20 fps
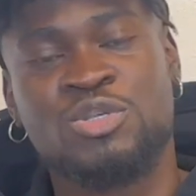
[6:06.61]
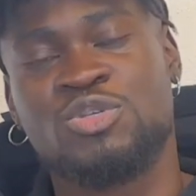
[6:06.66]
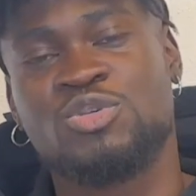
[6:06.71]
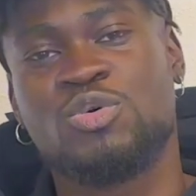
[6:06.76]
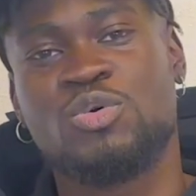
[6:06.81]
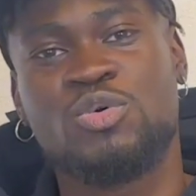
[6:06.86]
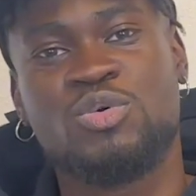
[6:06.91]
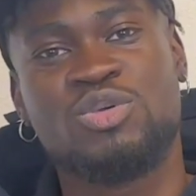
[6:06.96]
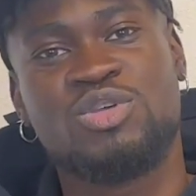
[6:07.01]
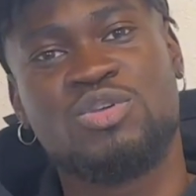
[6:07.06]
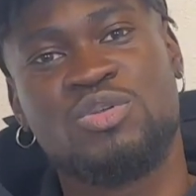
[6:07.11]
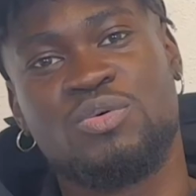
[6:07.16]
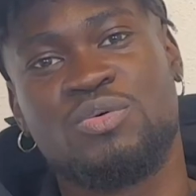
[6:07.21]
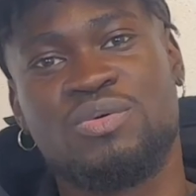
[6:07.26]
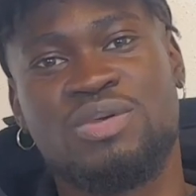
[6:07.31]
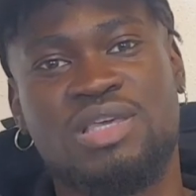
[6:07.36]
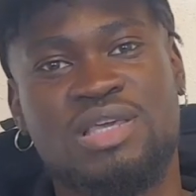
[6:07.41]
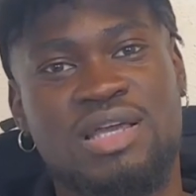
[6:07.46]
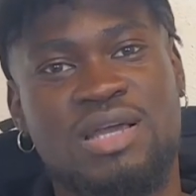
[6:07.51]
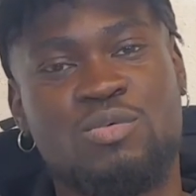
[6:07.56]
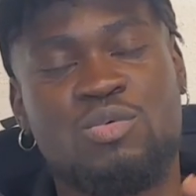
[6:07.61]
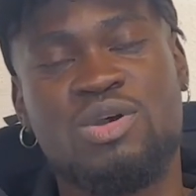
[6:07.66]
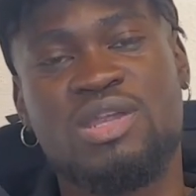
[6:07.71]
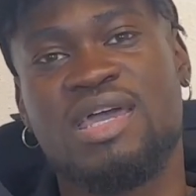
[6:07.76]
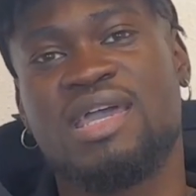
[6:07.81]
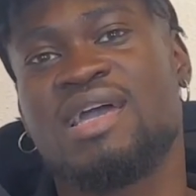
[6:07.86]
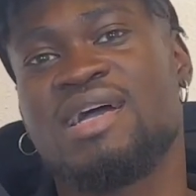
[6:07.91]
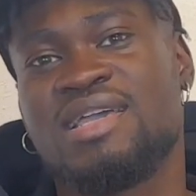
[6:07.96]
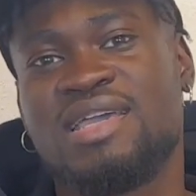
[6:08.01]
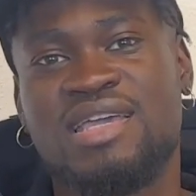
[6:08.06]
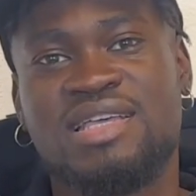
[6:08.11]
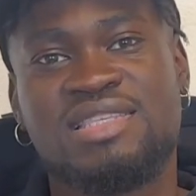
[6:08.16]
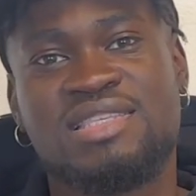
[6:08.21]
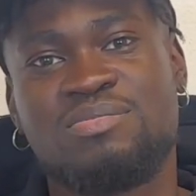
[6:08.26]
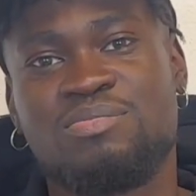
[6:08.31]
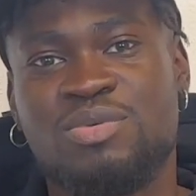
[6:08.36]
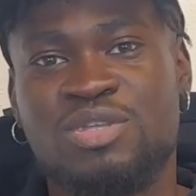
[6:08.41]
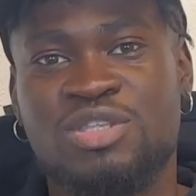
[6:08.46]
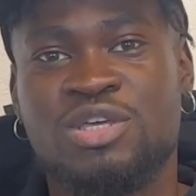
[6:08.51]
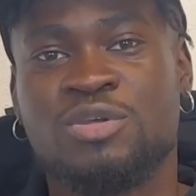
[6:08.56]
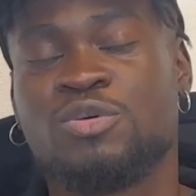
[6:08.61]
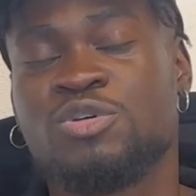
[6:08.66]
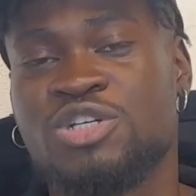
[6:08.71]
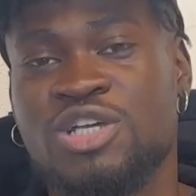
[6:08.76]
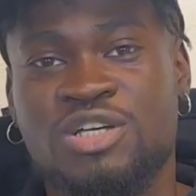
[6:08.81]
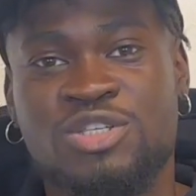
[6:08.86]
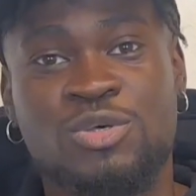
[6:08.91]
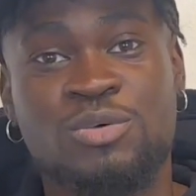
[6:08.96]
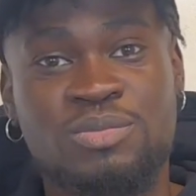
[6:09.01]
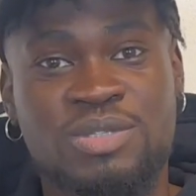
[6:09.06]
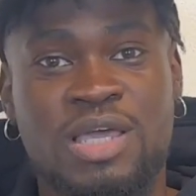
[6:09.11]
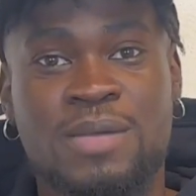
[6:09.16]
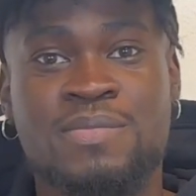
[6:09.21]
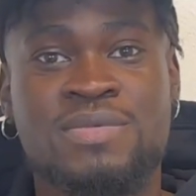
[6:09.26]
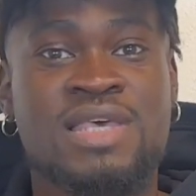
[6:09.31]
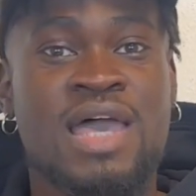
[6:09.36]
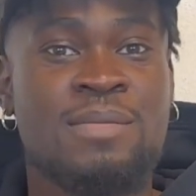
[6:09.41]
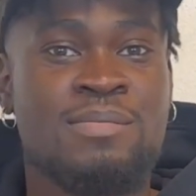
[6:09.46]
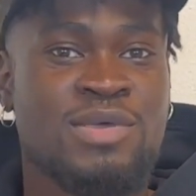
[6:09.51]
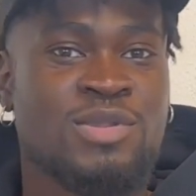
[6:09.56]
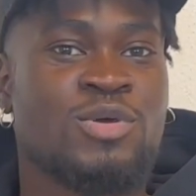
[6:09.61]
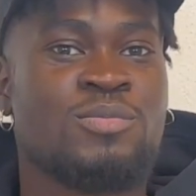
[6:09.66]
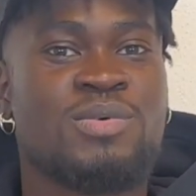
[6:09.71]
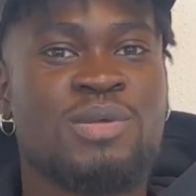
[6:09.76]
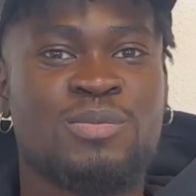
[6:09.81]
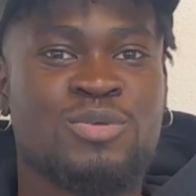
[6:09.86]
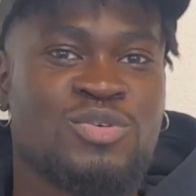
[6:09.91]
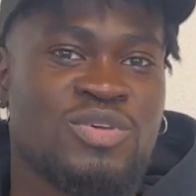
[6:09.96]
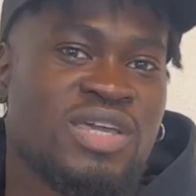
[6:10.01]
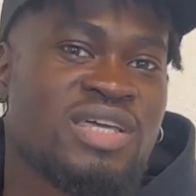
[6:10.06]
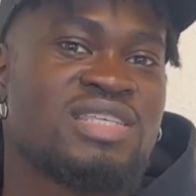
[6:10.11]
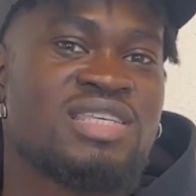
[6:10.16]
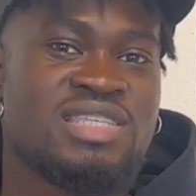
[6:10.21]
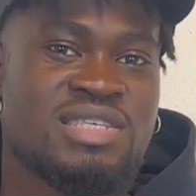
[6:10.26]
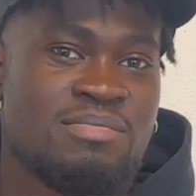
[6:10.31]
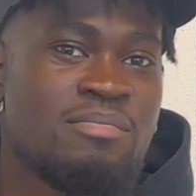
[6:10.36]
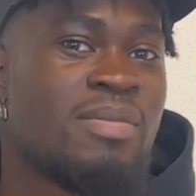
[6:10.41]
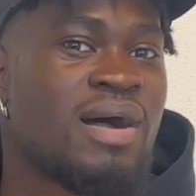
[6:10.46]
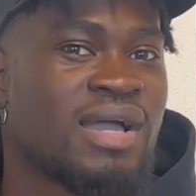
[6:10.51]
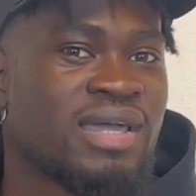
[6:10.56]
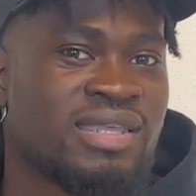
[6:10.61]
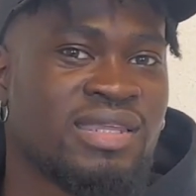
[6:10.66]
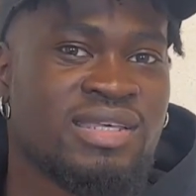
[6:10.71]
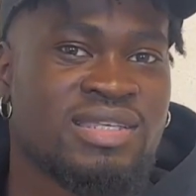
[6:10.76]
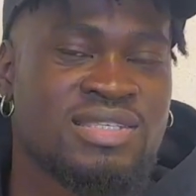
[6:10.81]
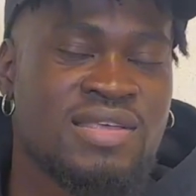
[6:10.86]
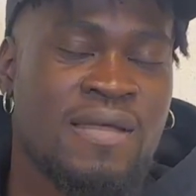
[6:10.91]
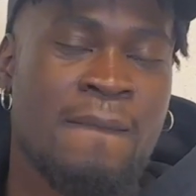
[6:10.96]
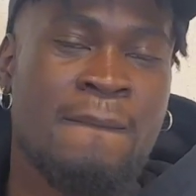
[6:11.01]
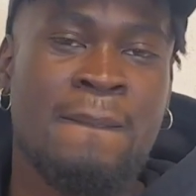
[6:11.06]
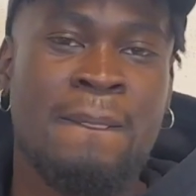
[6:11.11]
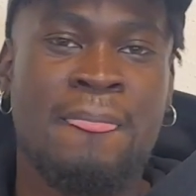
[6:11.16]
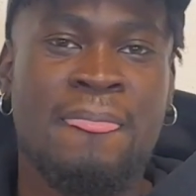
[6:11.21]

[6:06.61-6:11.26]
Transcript: So, what I can get in Peterushka, sometimes I may not be able to get it in Magnet.